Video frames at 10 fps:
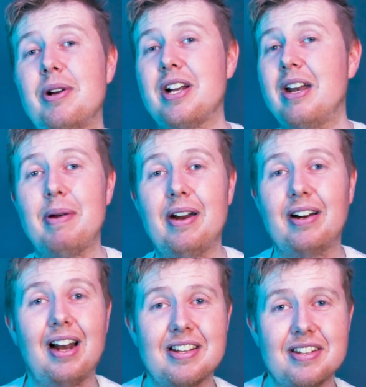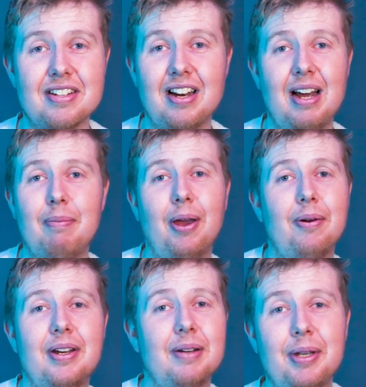wish I had a pair of glasses and a lab
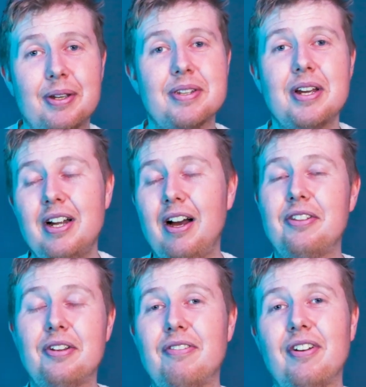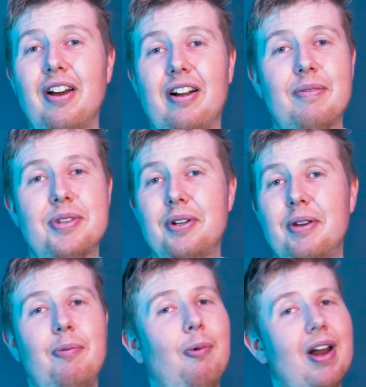coat here, because I do feel like I'm
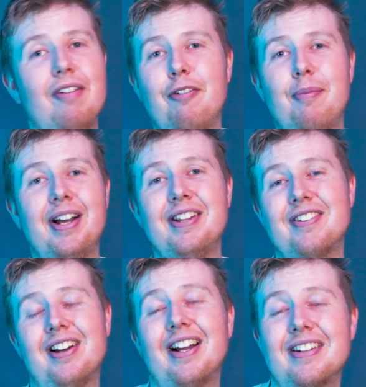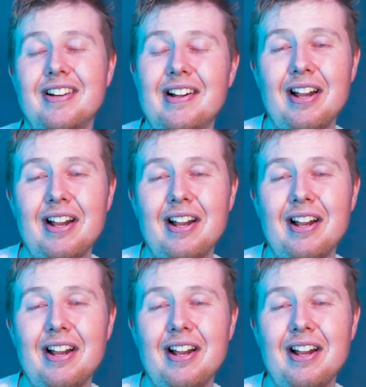talking well above my intellect.